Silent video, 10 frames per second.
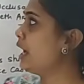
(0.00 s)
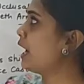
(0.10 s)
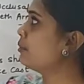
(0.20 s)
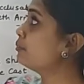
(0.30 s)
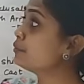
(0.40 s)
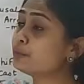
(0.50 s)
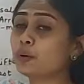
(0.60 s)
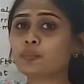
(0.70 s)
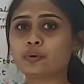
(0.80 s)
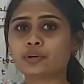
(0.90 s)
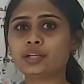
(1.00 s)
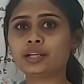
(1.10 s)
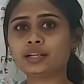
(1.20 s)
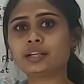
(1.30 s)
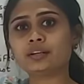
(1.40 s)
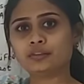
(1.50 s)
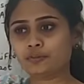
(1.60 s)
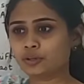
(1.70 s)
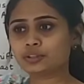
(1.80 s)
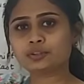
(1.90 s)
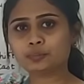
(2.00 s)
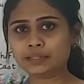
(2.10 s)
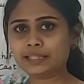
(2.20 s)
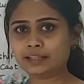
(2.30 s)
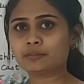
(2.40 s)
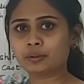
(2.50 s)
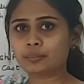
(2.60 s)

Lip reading: and before pouring it for the duplicate,